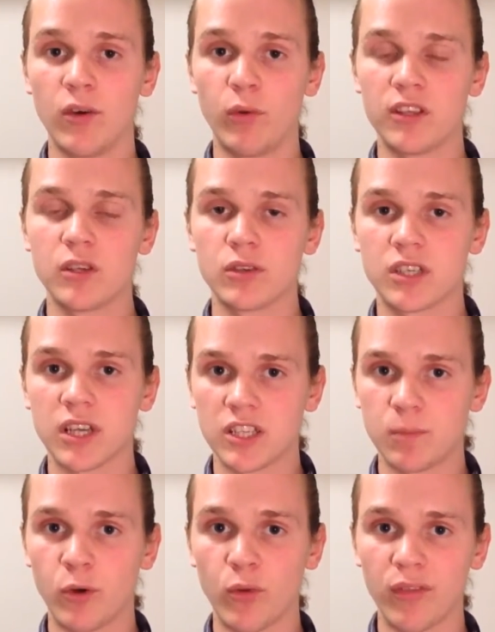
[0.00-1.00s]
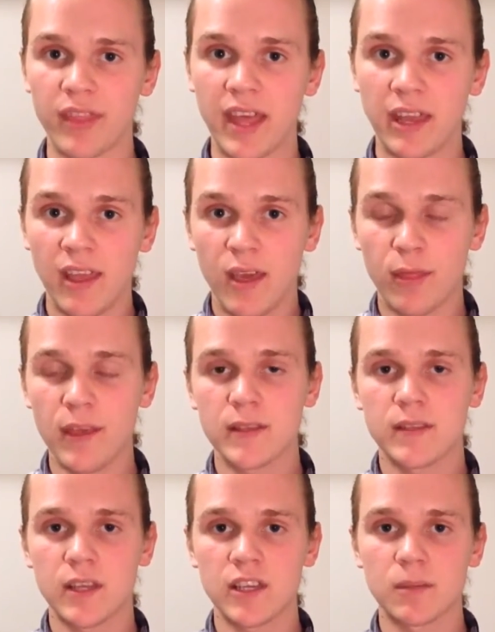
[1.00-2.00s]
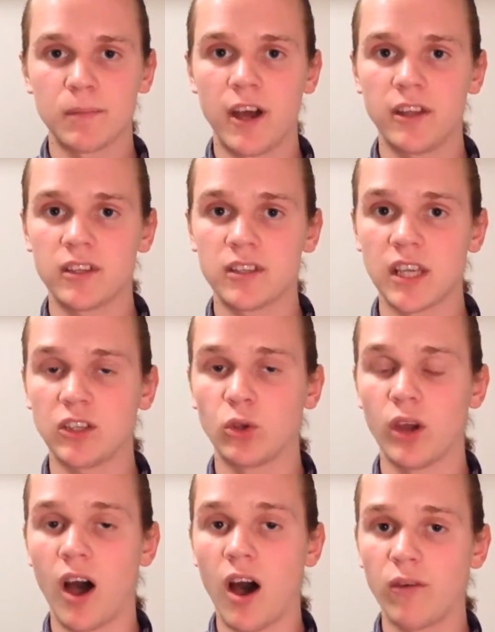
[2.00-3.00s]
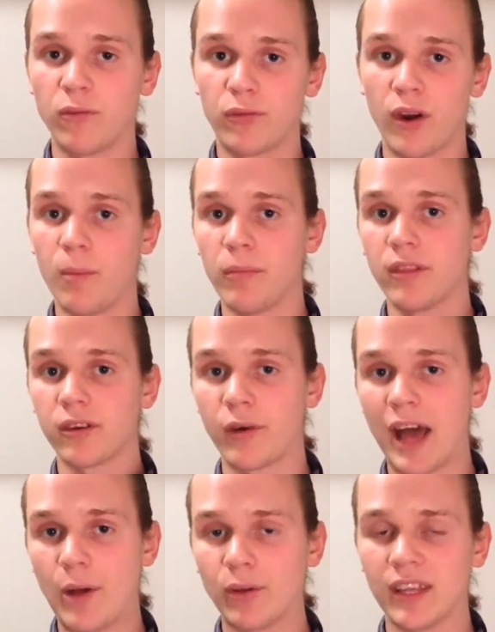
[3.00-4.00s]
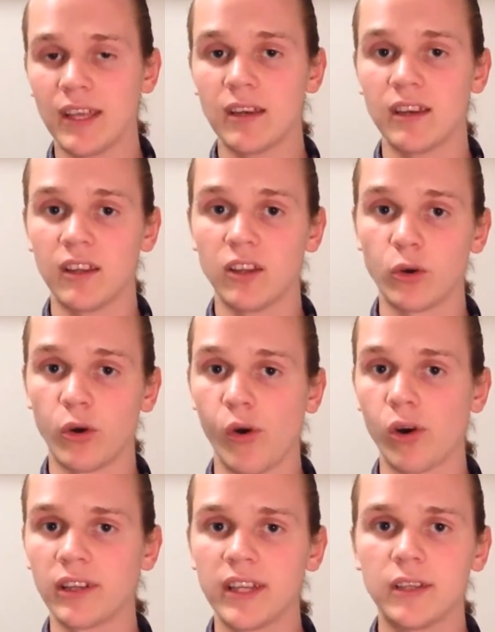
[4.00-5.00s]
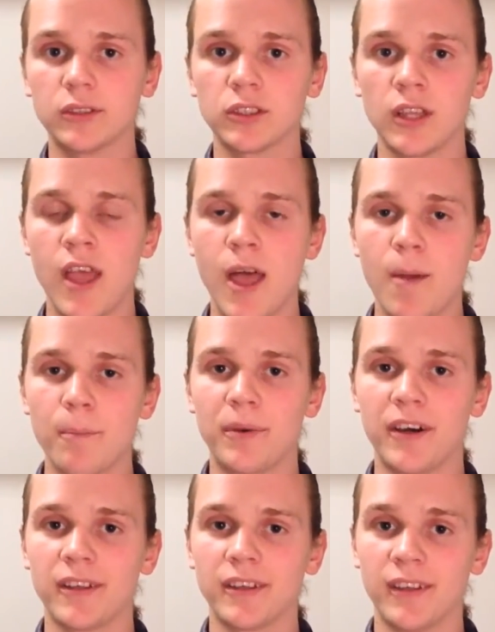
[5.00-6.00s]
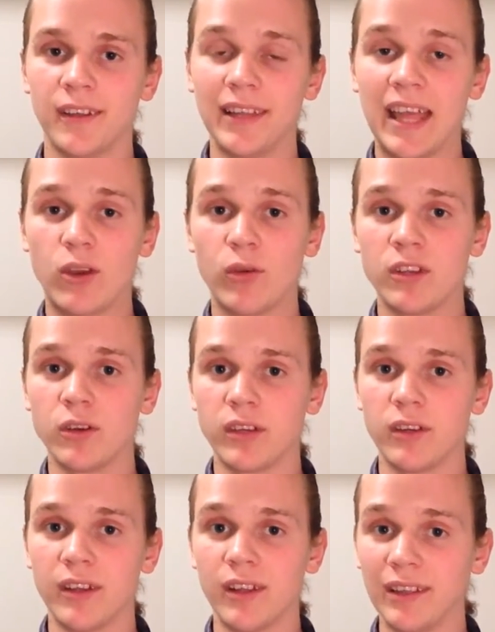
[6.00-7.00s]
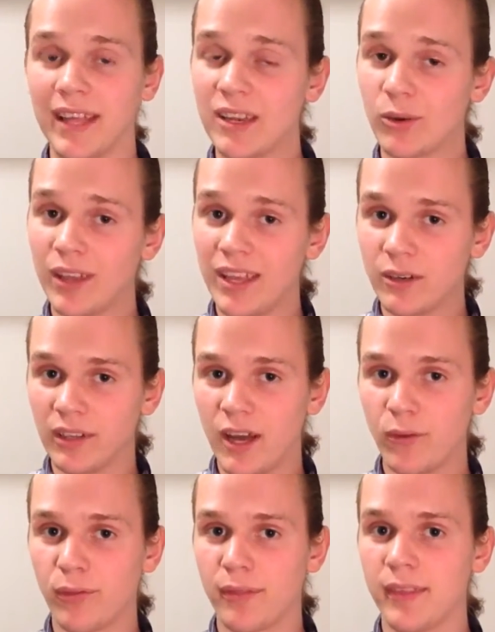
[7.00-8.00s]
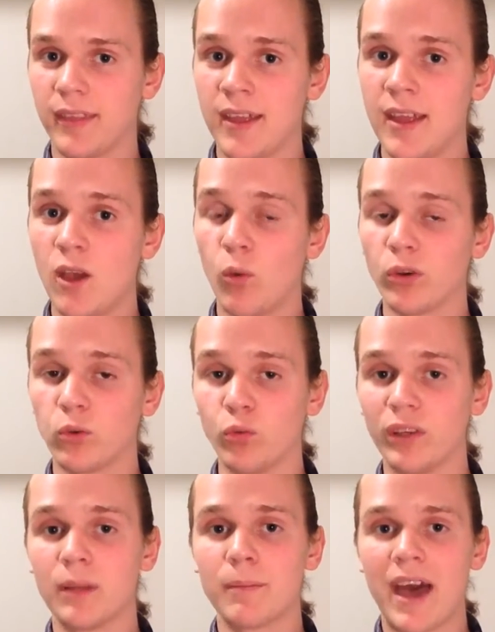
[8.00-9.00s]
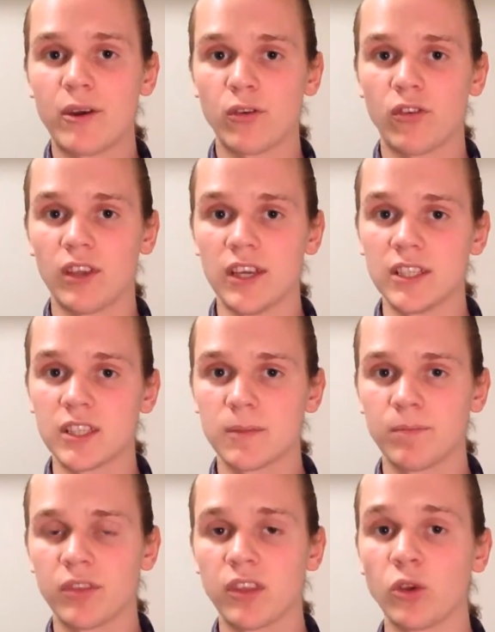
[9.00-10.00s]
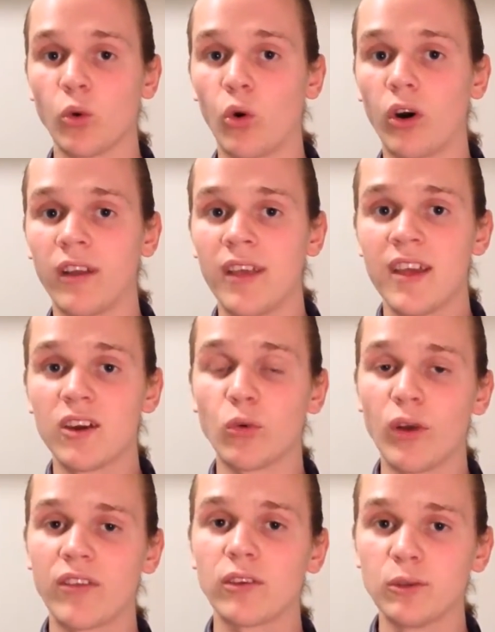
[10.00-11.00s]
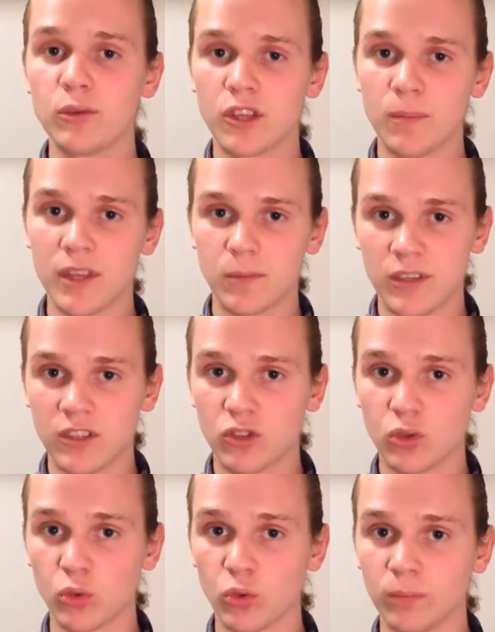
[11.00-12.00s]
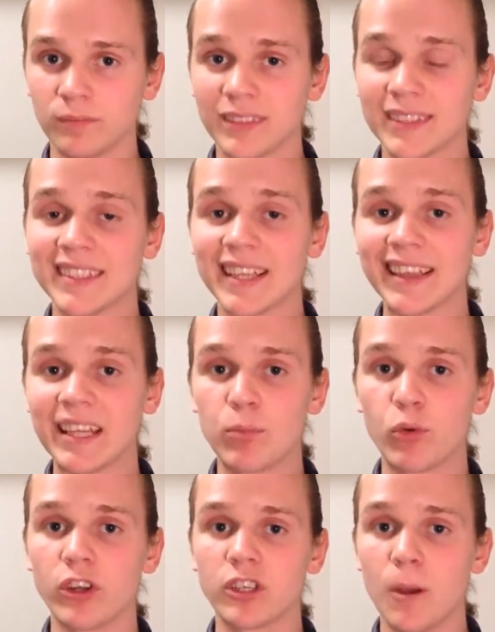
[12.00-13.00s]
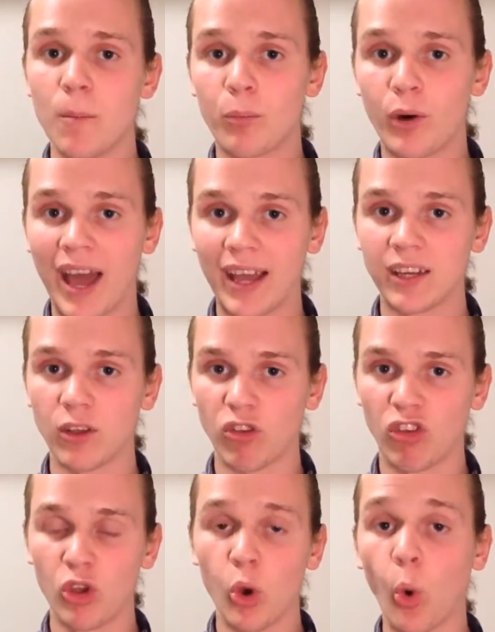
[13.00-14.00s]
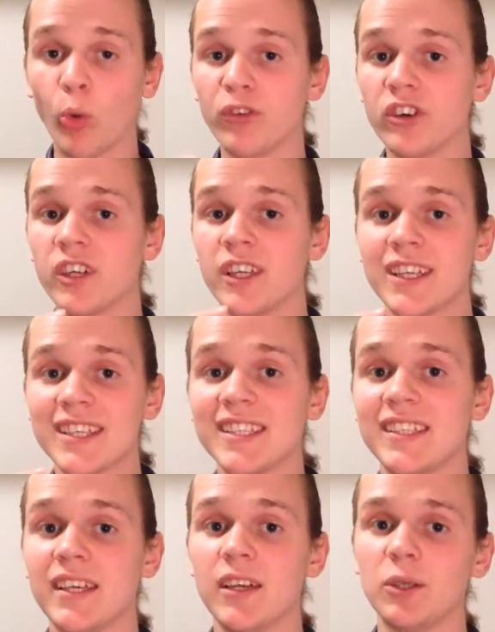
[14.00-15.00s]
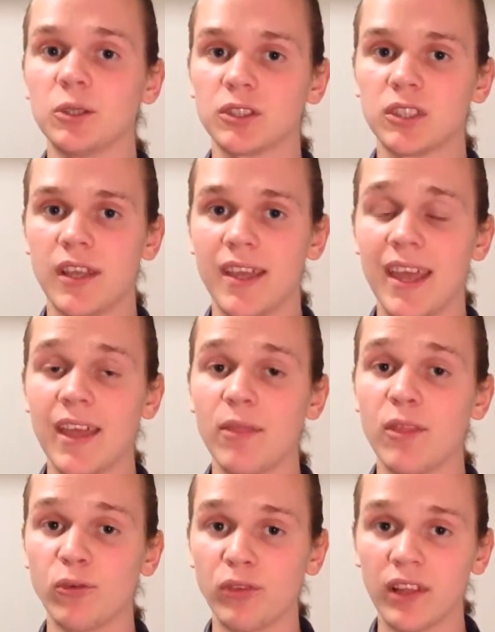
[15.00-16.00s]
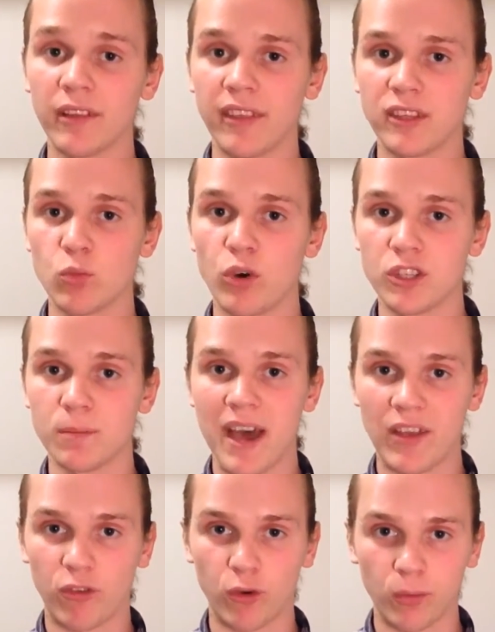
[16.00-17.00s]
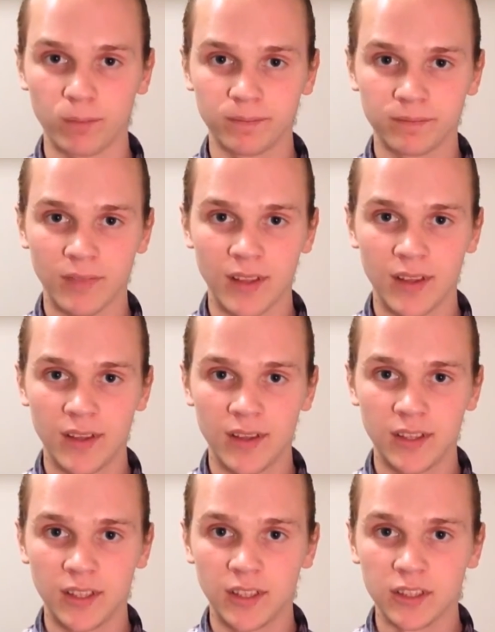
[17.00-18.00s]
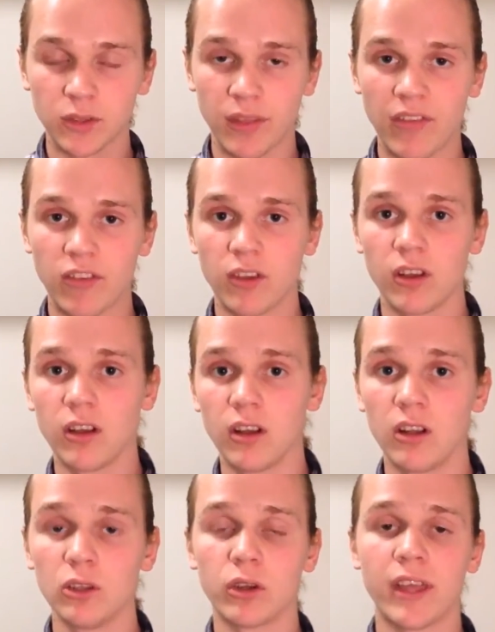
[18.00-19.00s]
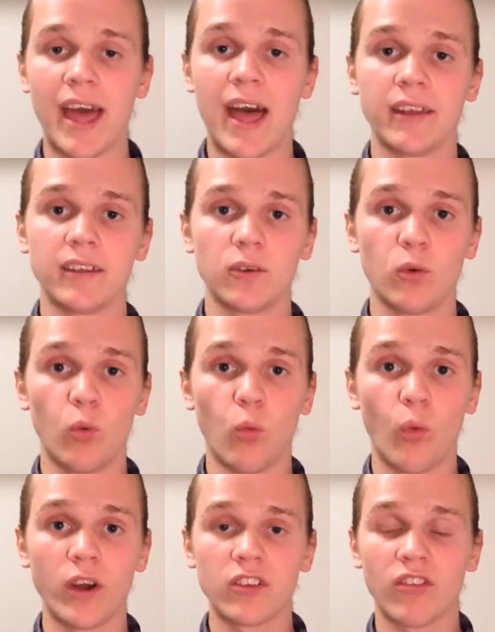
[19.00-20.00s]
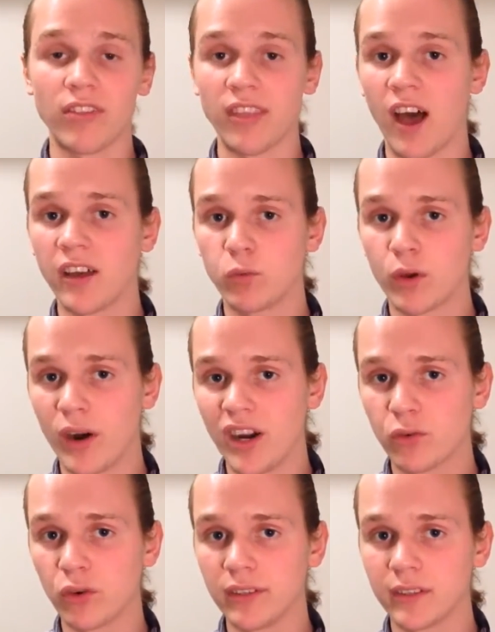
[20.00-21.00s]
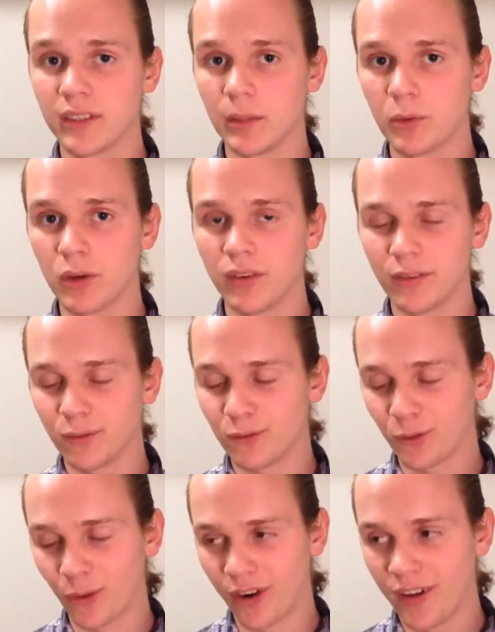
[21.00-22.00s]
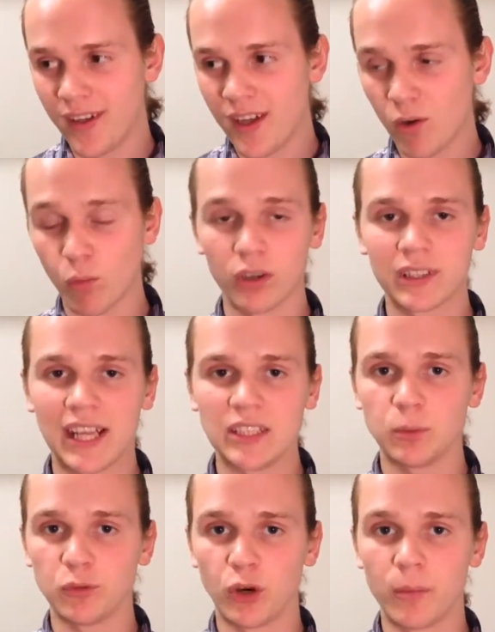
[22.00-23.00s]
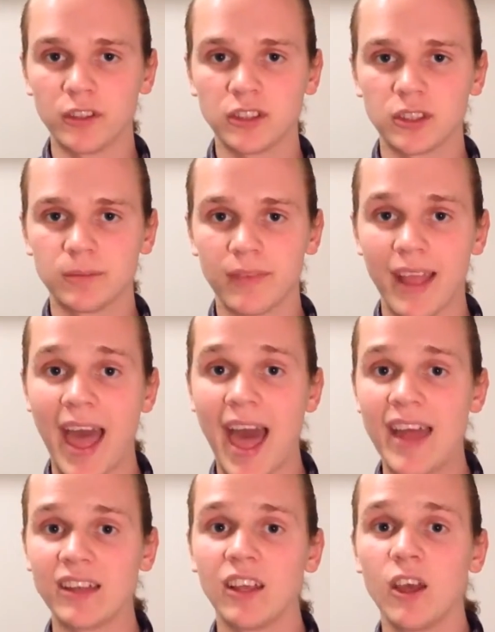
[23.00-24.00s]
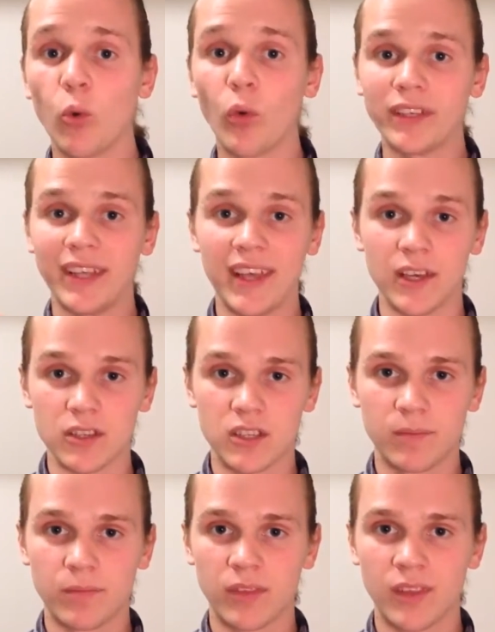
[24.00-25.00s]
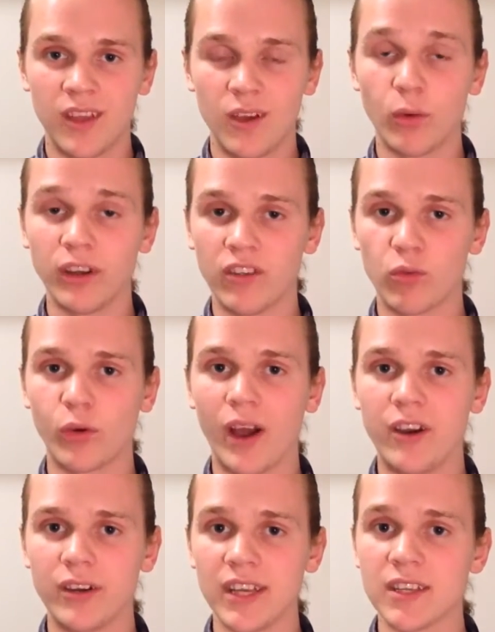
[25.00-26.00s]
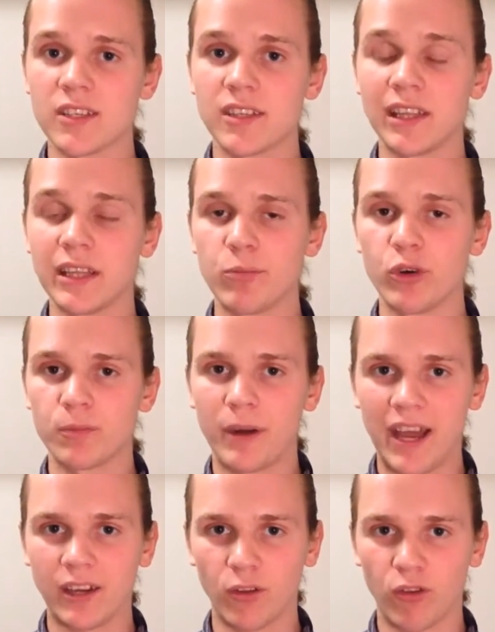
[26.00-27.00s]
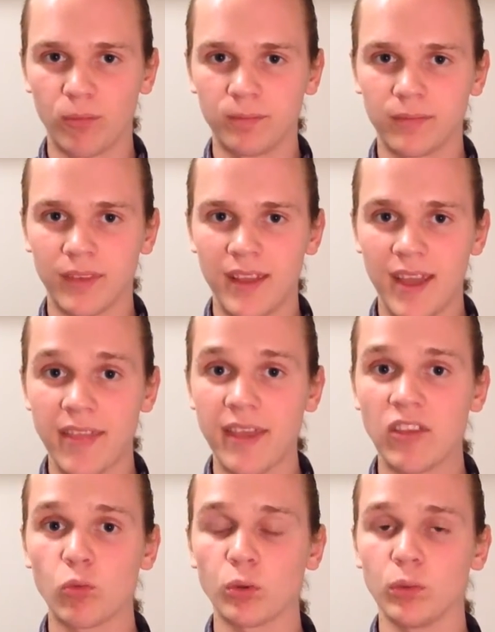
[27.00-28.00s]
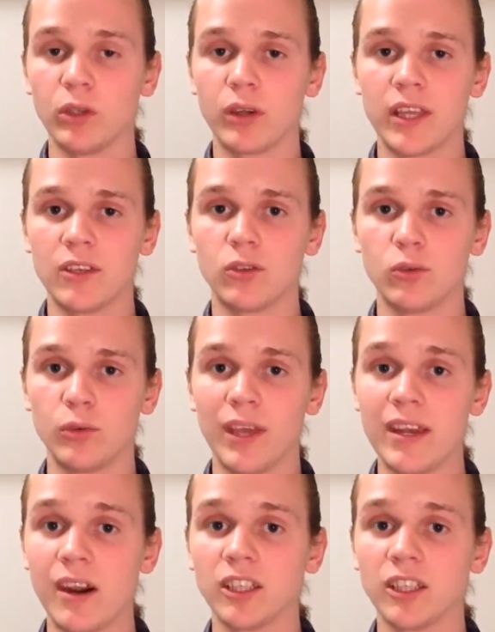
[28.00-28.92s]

research has proven that these things might set you off from the crowd in your early years, but later in your life, what really matters is your resolute commitment to deliberate practice over years in the field that you want to master. So that's a look at what's not required for world-class performance and what is. What is required is deliberate practice. And that's what we'll look into in